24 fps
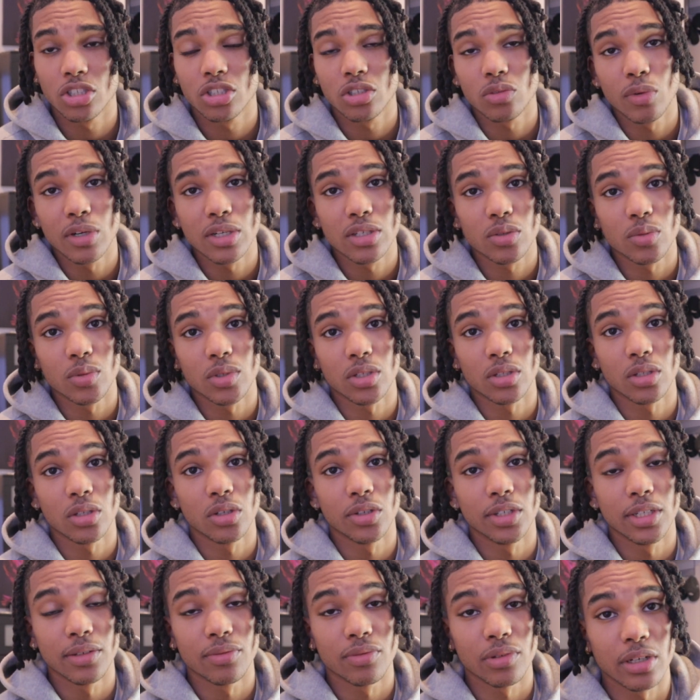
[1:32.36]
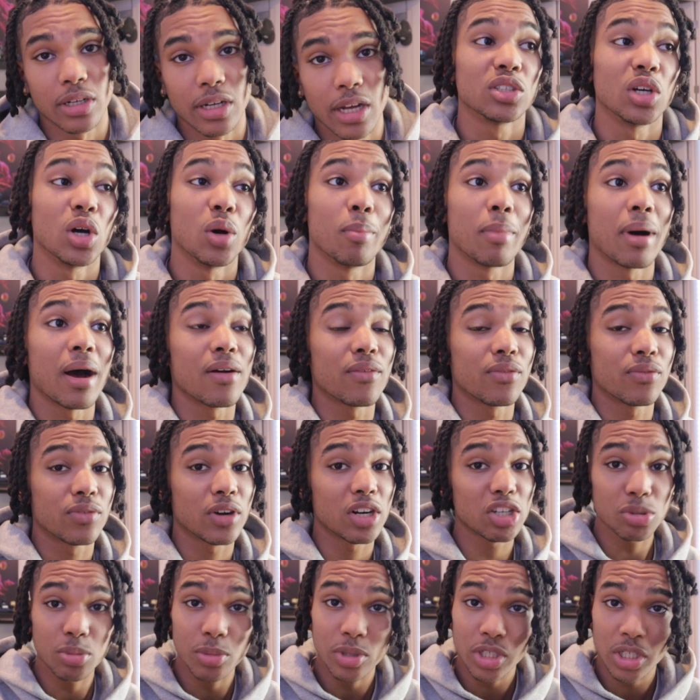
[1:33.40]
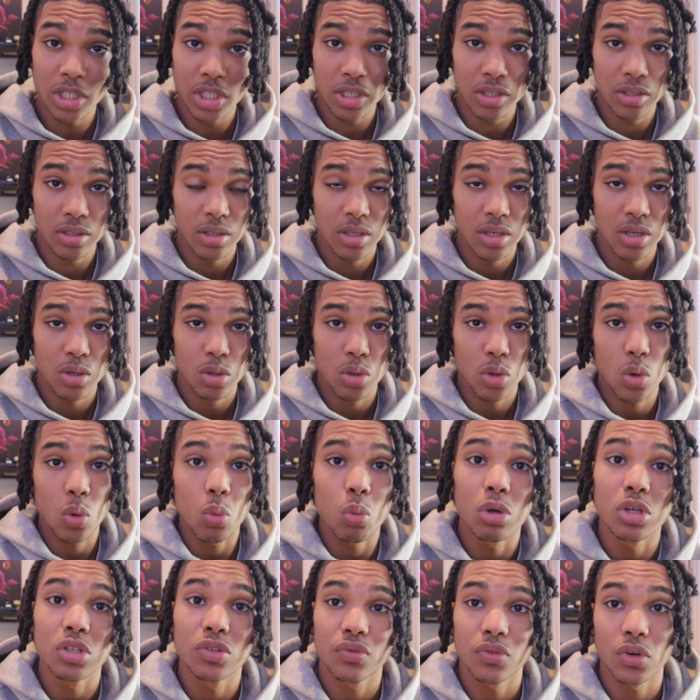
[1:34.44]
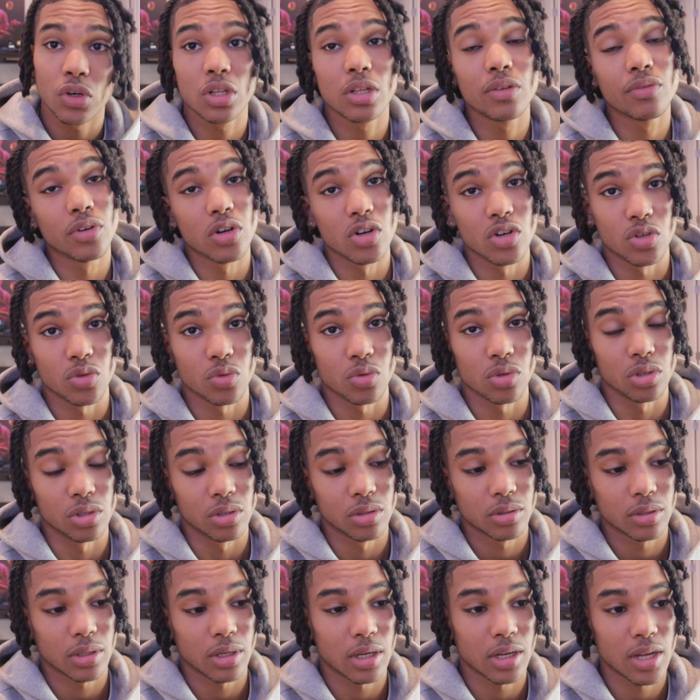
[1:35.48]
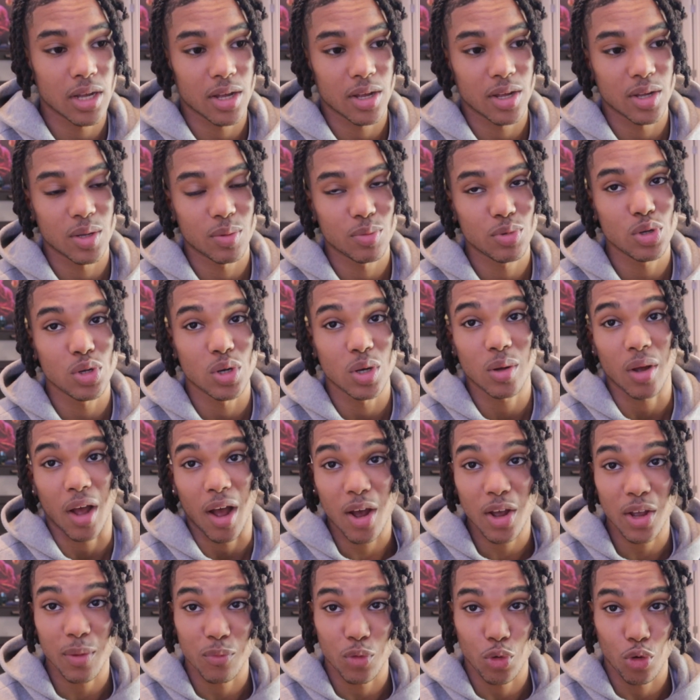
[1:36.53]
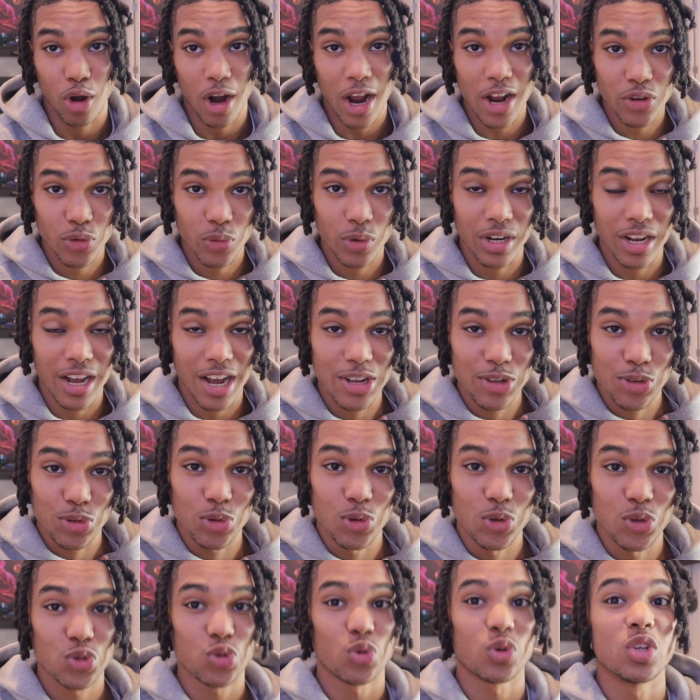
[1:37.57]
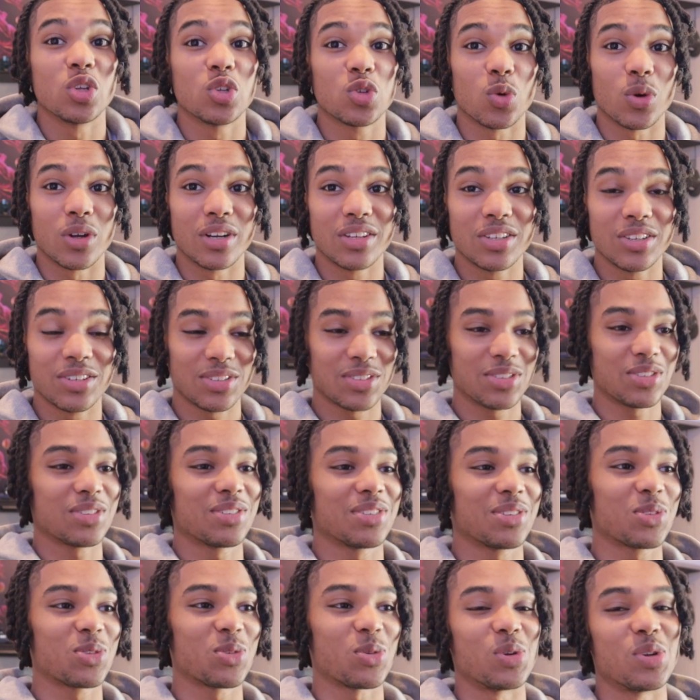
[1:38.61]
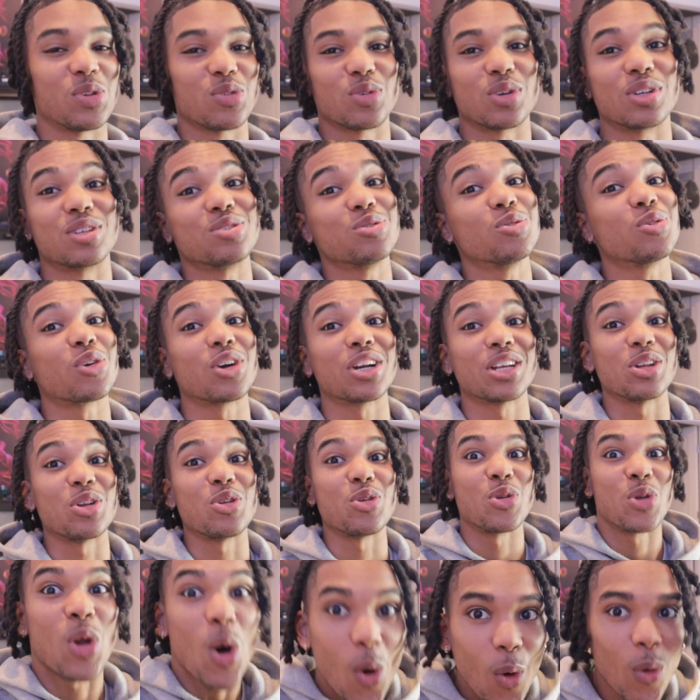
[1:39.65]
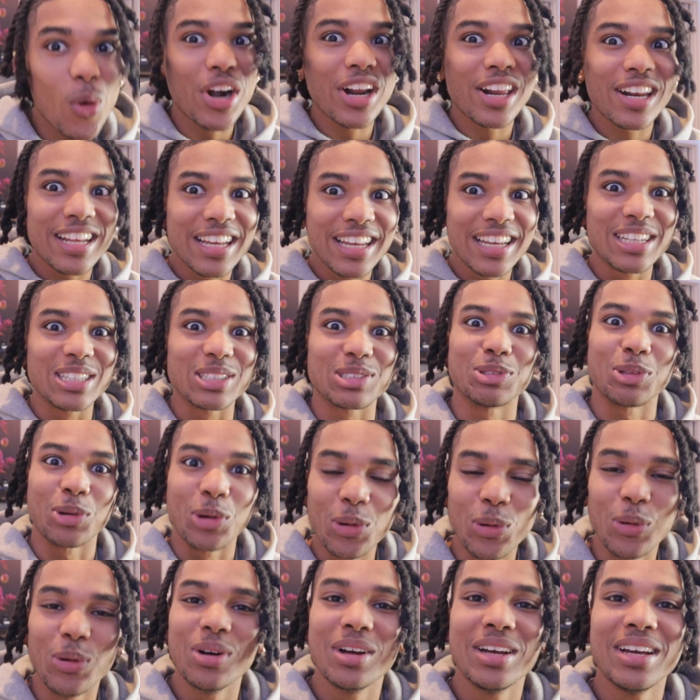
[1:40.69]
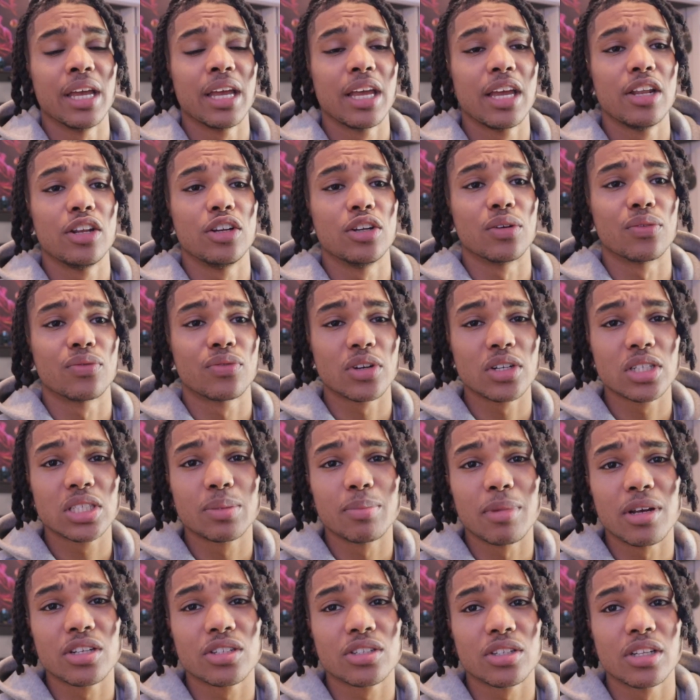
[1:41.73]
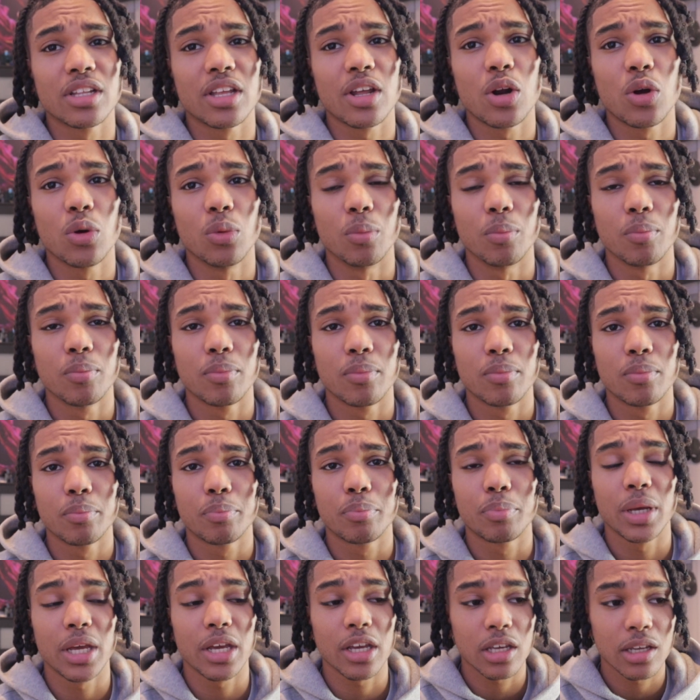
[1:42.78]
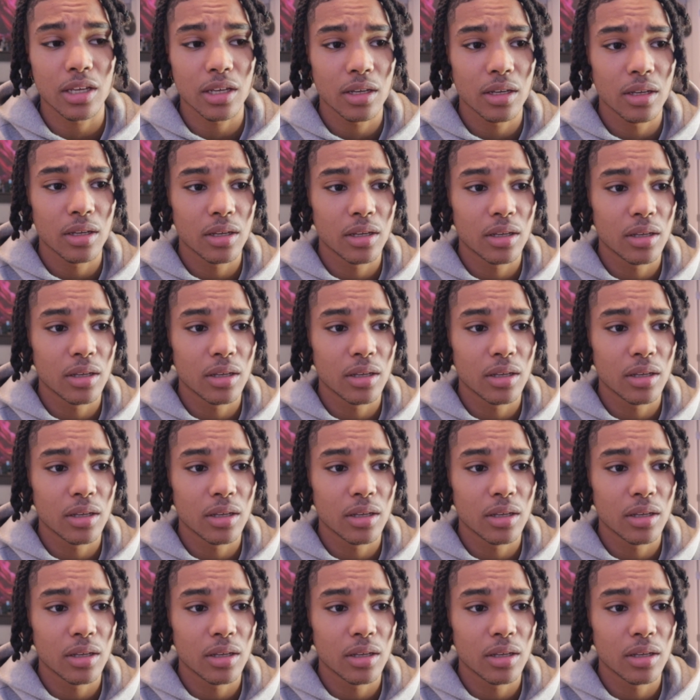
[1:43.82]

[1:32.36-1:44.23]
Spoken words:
situation was a little different. So my freshman year was fully virtual. You know, I graduated high school in 2020, you already know what it is, dude. And your first semester, you don't pick